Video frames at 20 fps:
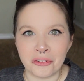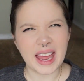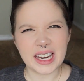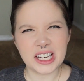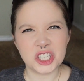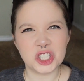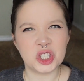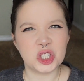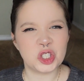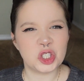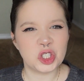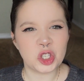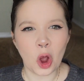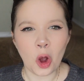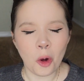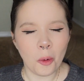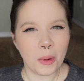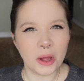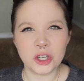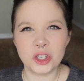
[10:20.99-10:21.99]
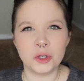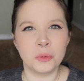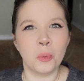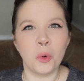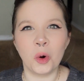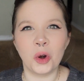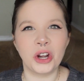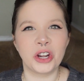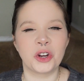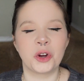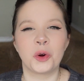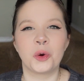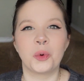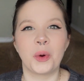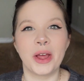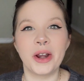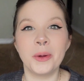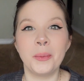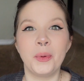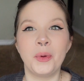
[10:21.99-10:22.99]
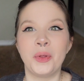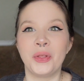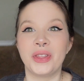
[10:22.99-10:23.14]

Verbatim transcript: That is so much more incredible